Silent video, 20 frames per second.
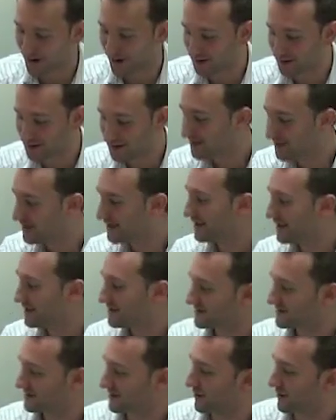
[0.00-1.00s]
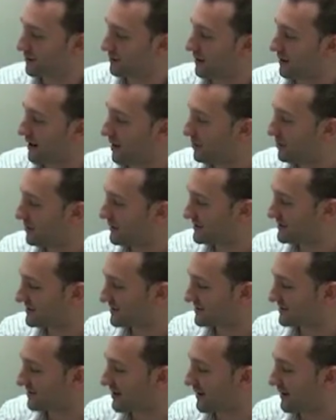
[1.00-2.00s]
card. So I'll put this
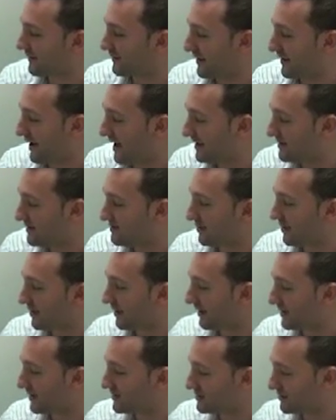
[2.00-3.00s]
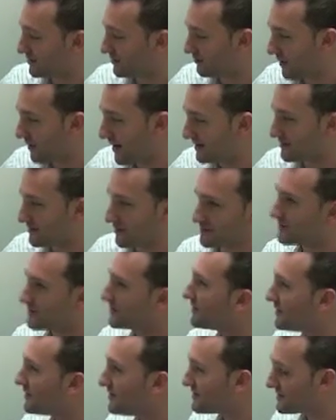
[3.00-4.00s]
aside for the end, but it lets you rate our
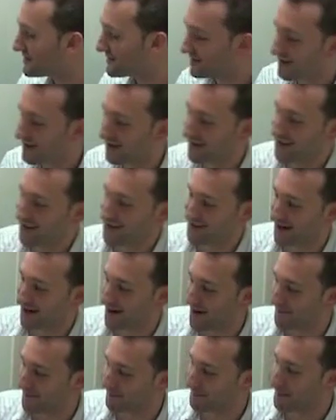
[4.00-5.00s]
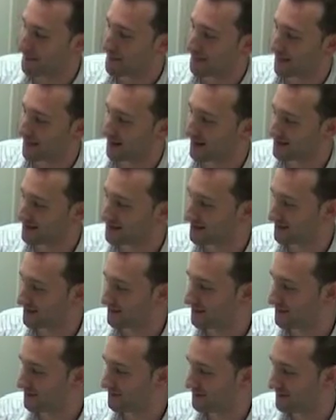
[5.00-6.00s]
service, lets
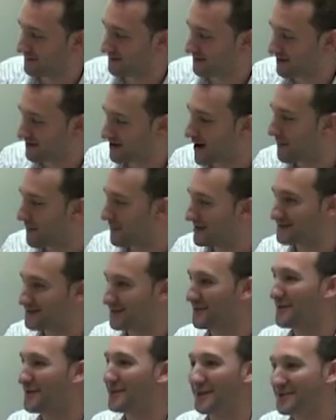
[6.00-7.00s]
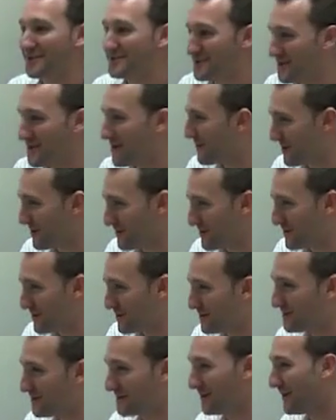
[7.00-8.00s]
you comment on the things you thought were
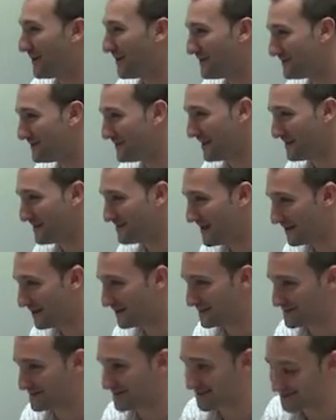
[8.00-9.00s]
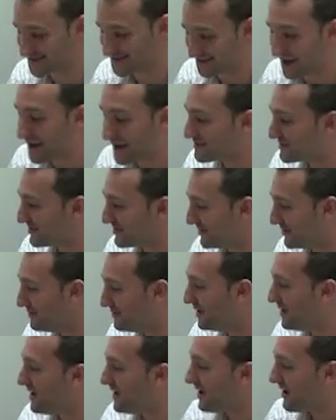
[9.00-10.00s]
cool, you know, any benefits that stood out to you,